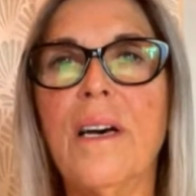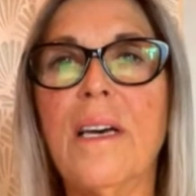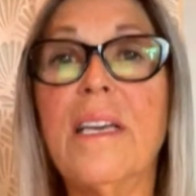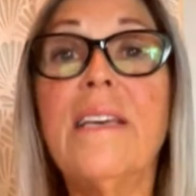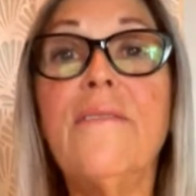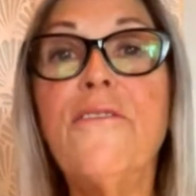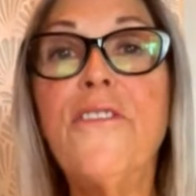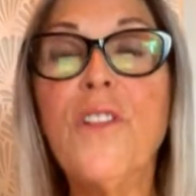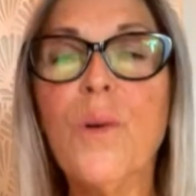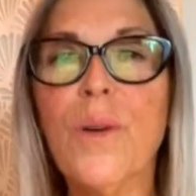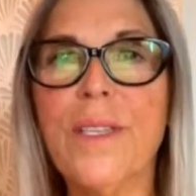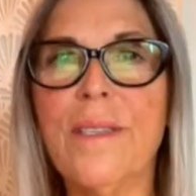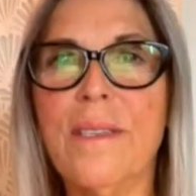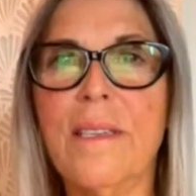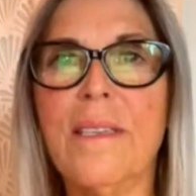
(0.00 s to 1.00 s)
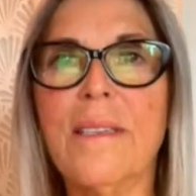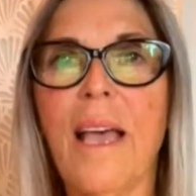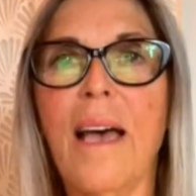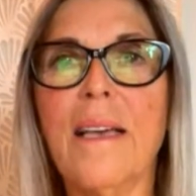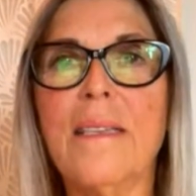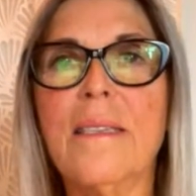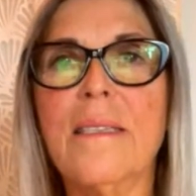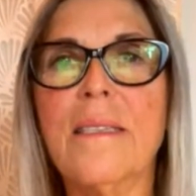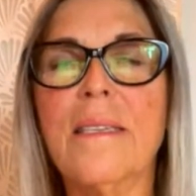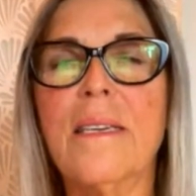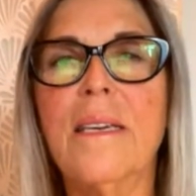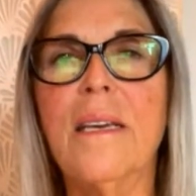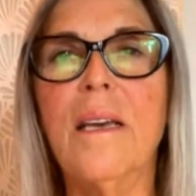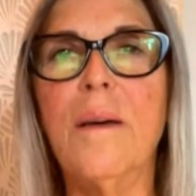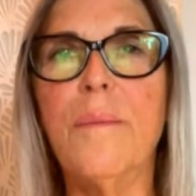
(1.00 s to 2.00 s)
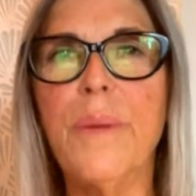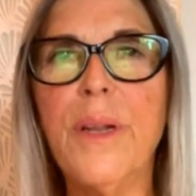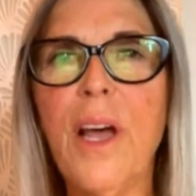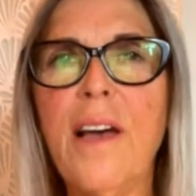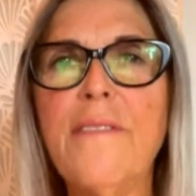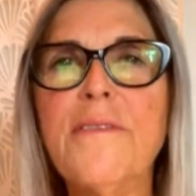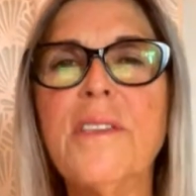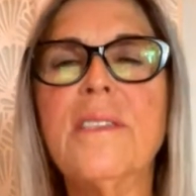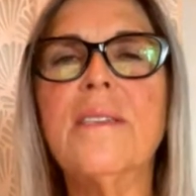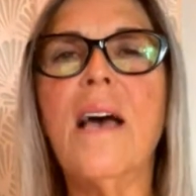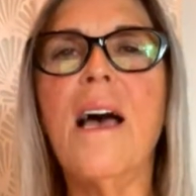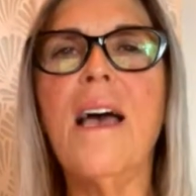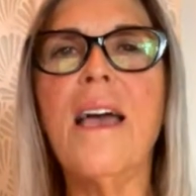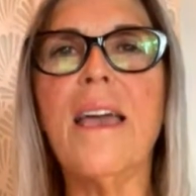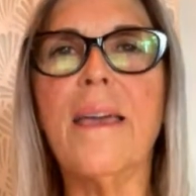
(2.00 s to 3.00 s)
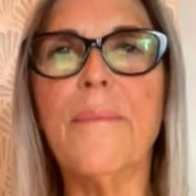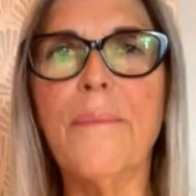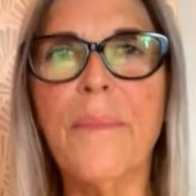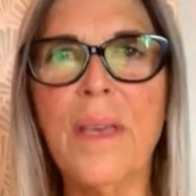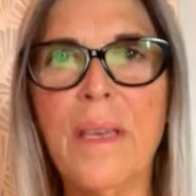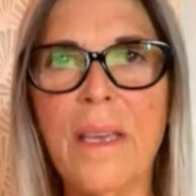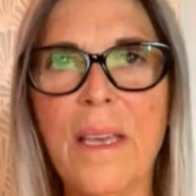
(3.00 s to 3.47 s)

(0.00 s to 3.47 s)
influences us. But after time,